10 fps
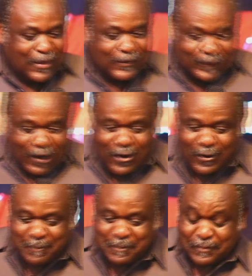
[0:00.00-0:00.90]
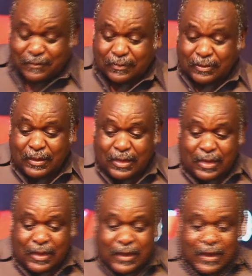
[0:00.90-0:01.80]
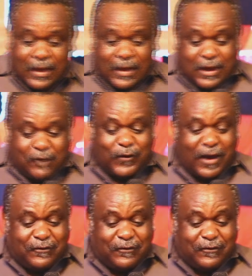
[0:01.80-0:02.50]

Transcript: So, if